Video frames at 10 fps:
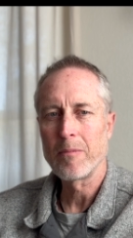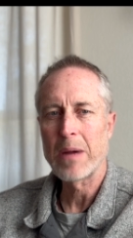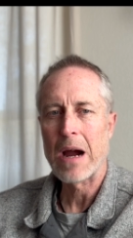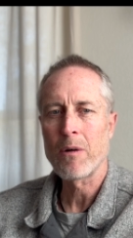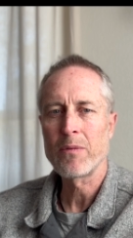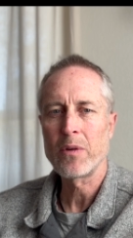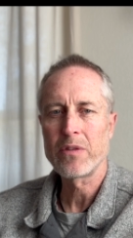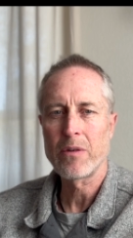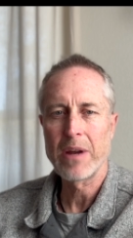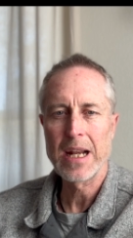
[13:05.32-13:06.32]
powerful
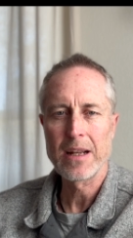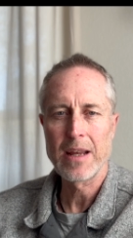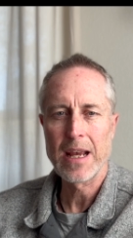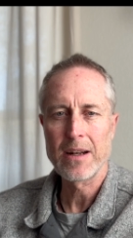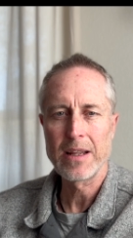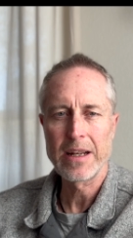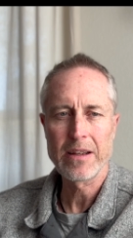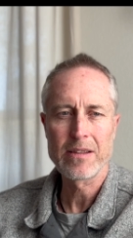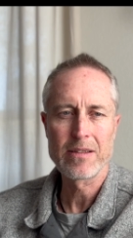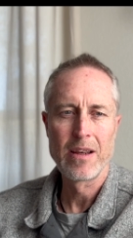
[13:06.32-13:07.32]
terrain
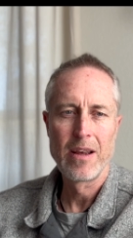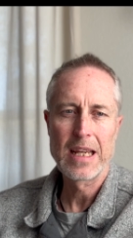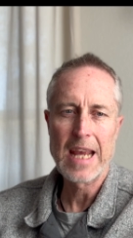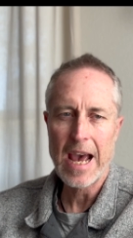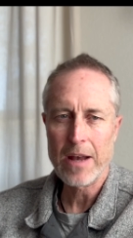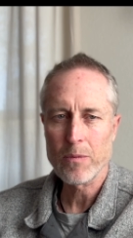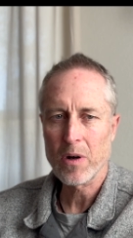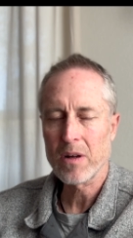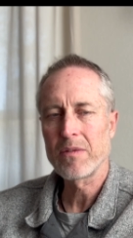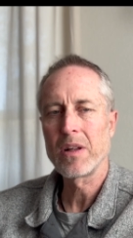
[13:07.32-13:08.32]
analytics, CAD
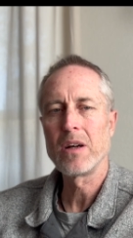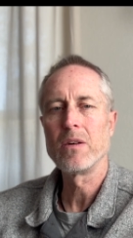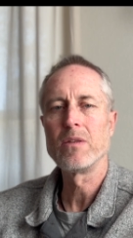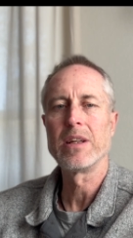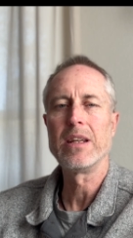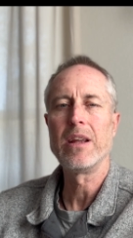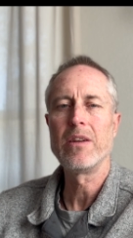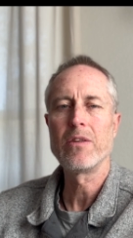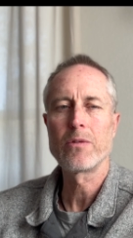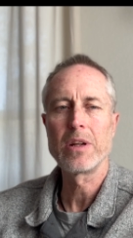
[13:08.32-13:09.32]
workflows, and
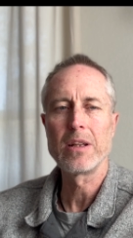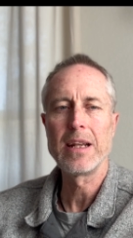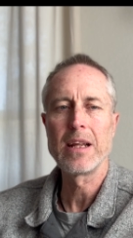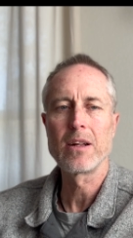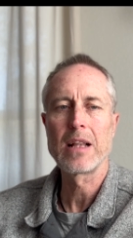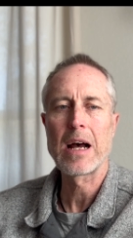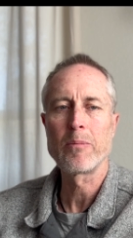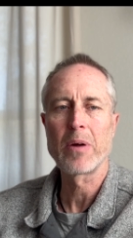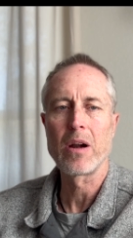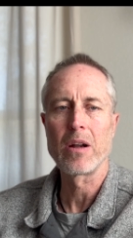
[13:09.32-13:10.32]
industry leading
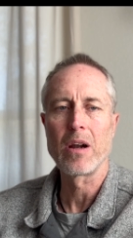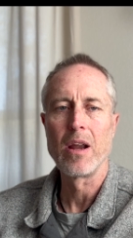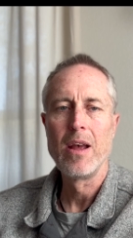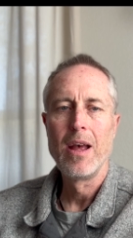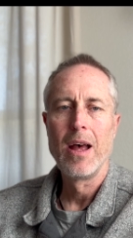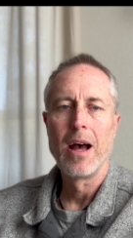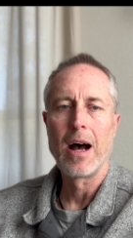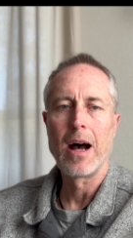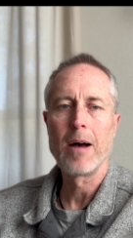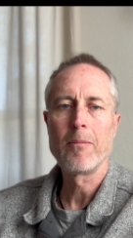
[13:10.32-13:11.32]
cloud partner,
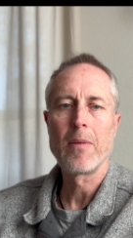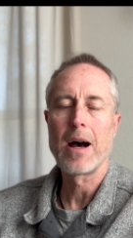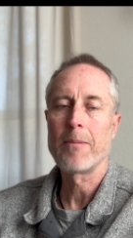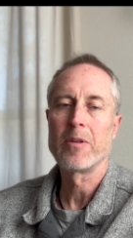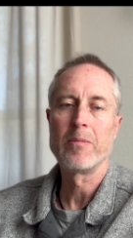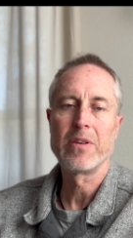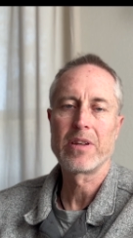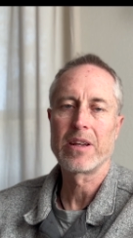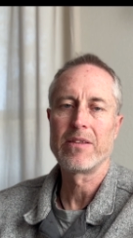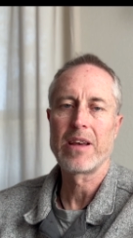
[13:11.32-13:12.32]
I'm
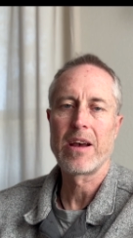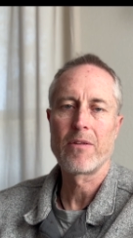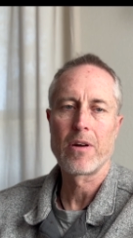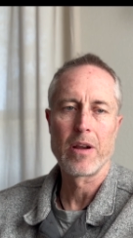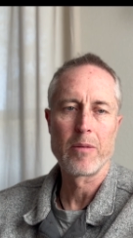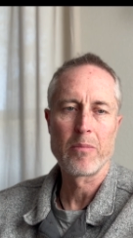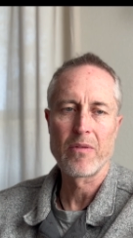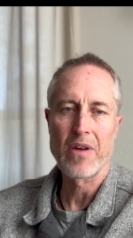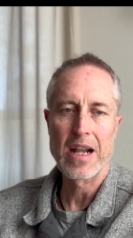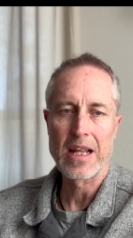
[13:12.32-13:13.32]
optimistic as ever in
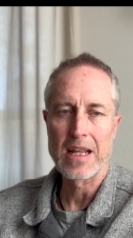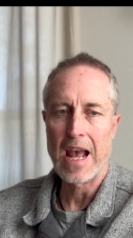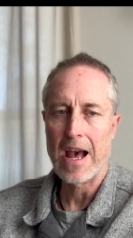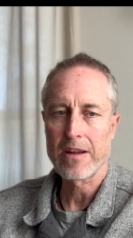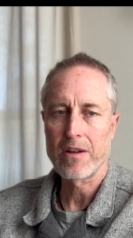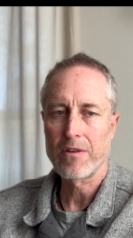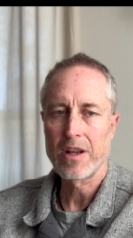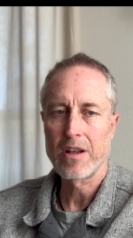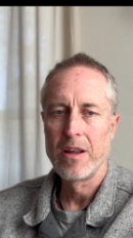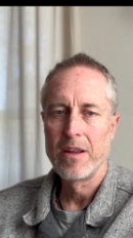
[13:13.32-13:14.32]
providing
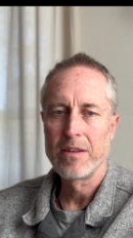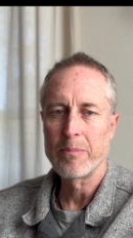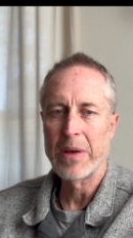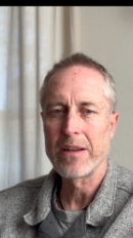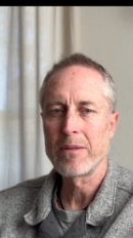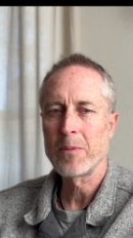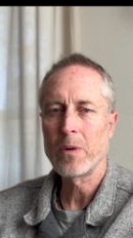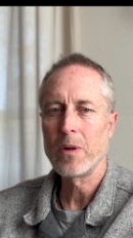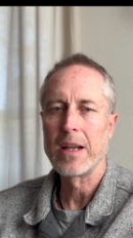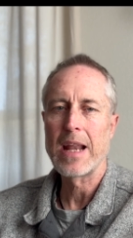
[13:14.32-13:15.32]
accurate,
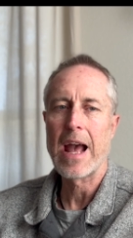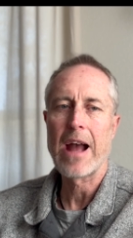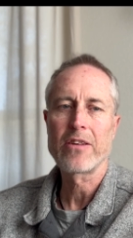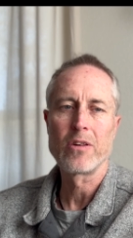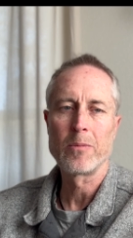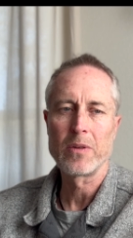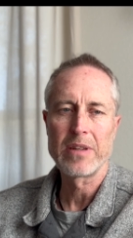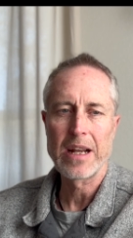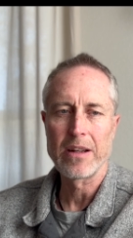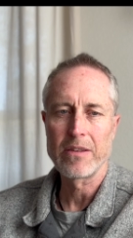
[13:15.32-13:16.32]
dependable, and actionable
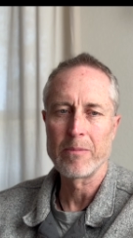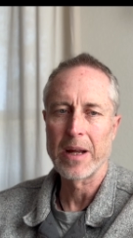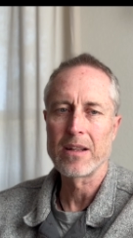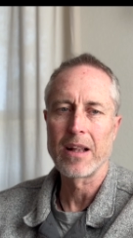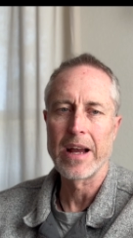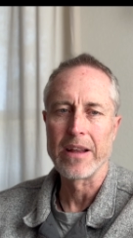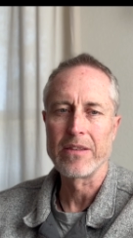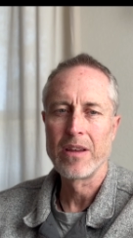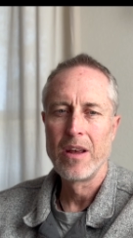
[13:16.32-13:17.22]
data to my clients.